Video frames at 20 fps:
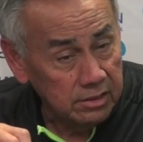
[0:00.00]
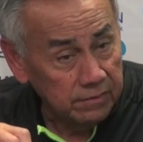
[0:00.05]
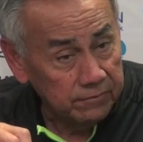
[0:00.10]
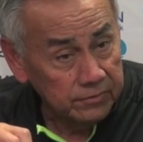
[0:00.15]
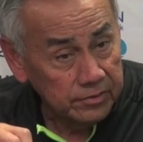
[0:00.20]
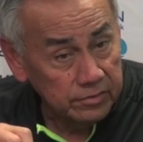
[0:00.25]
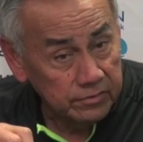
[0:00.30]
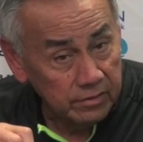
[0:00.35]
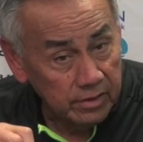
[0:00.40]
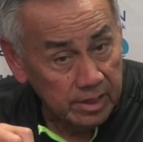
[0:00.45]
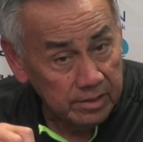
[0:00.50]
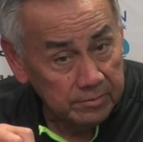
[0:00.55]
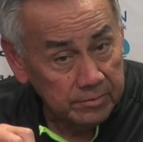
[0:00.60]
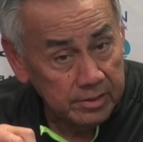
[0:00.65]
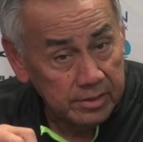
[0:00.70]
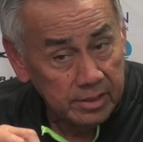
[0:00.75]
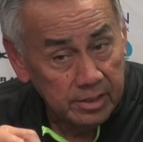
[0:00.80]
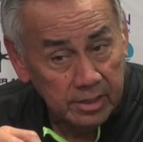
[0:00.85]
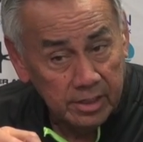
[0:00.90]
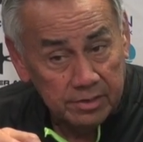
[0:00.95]
offensive
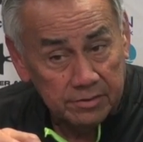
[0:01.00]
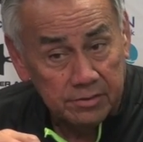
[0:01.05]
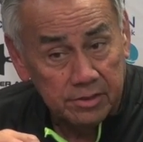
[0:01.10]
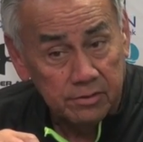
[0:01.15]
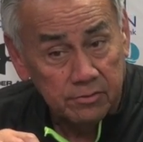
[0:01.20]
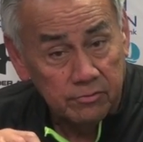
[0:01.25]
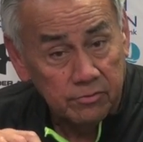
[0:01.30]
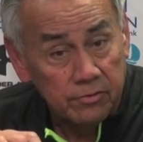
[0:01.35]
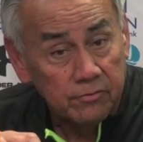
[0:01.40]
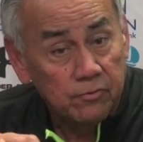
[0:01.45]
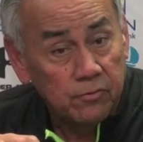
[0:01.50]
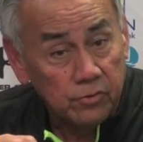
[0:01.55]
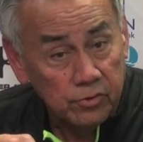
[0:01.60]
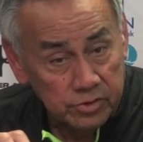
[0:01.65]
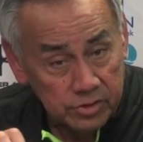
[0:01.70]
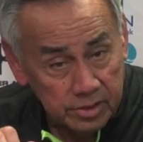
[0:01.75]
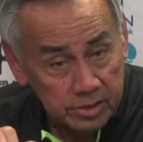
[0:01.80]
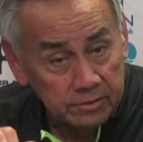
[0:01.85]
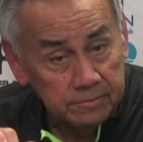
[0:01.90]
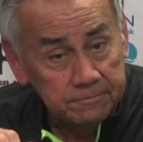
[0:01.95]
linemen, and I think we're at
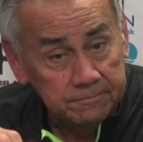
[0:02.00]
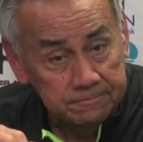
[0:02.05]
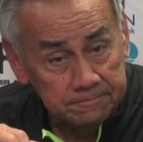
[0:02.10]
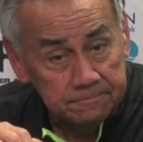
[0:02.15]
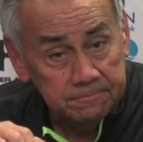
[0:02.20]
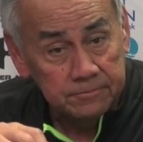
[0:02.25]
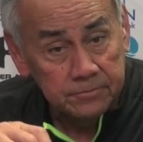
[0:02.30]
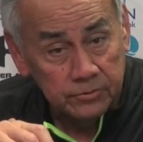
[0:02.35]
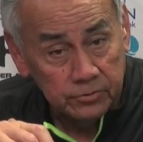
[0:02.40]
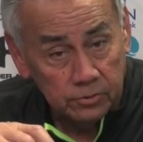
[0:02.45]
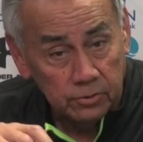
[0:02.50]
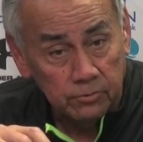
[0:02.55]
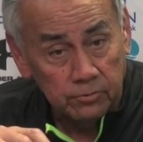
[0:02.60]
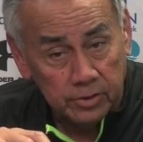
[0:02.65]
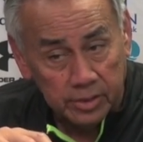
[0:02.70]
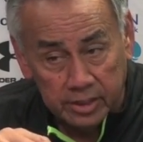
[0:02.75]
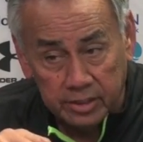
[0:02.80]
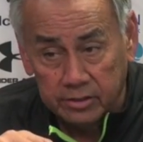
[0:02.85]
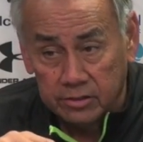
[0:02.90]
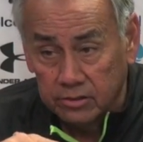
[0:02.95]
14. So
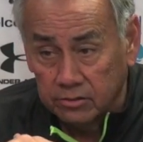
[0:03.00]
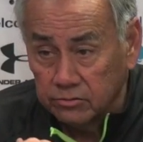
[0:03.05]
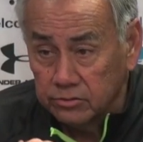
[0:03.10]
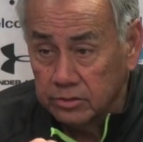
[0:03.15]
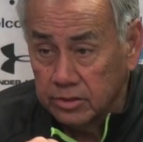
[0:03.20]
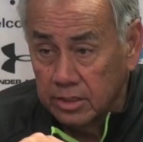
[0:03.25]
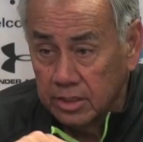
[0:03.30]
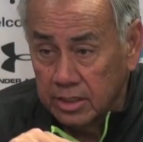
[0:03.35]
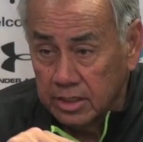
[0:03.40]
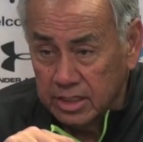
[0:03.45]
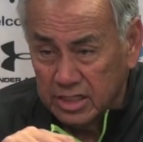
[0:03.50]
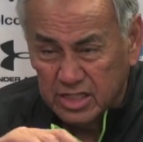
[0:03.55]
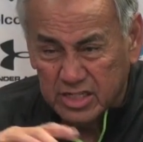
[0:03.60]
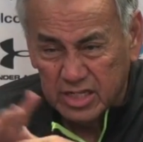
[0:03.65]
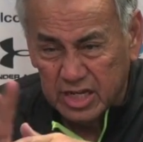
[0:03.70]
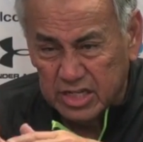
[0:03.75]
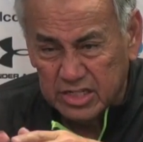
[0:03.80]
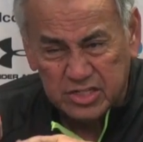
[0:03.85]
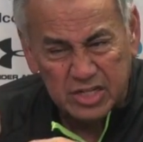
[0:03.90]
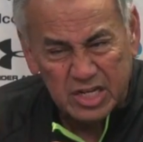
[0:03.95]
we're getting close.
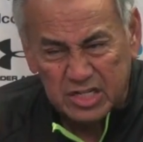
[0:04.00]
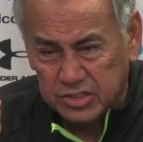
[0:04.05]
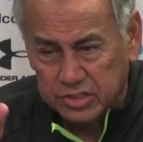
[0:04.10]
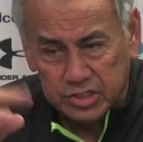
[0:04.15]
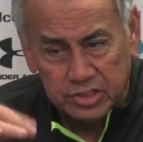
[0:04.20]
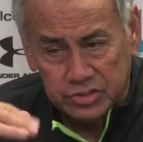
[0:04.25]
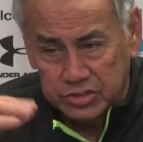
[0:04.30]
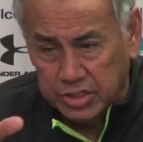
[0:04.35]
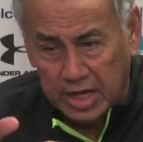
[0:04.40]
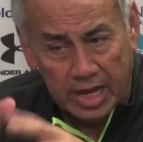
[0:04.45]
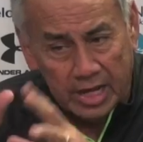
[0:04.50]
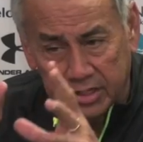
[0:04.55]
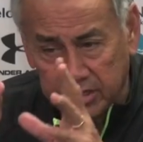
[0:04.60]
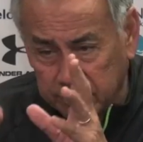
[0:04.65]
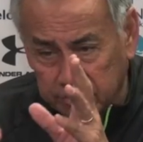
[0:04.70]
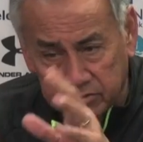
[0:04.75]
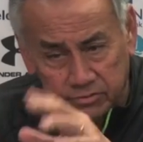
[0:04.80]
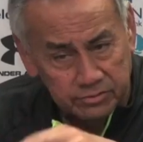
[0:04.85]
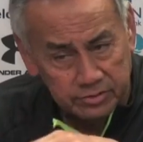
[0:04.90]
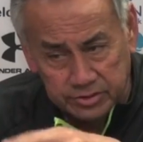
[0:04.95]
It's etched in sand,
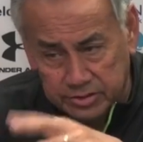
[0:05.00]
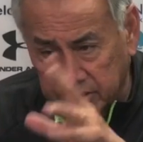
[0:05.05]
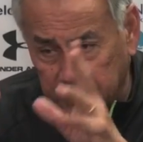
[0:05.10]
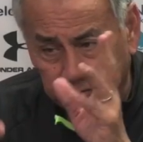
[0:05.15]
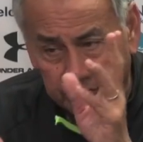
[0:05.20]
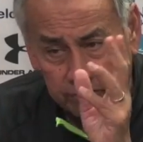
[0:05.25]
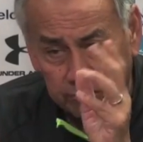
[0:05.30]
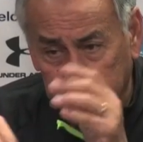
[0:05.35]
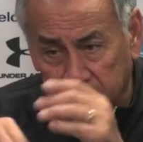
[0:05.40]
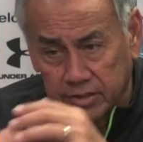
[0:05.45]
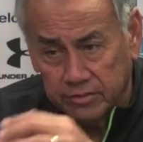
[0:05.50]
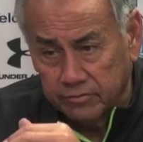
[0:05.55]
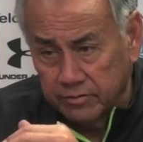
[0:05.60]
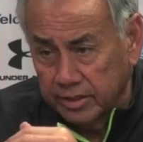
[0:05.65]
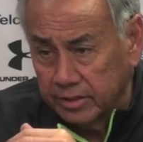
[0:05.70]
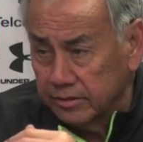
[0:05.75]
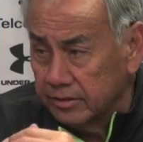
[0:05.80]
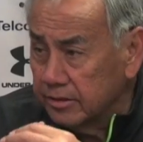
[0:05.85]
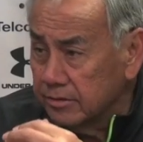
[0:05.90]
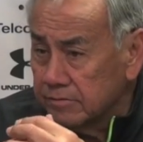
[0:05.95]
you know, it's never going to hit
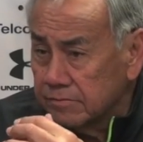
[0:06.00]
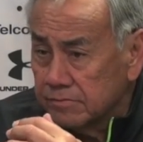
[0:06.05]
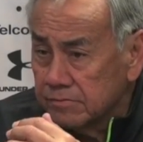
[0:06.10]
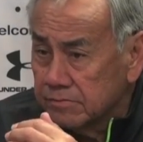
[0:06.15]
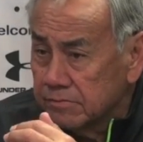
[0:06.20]
right on.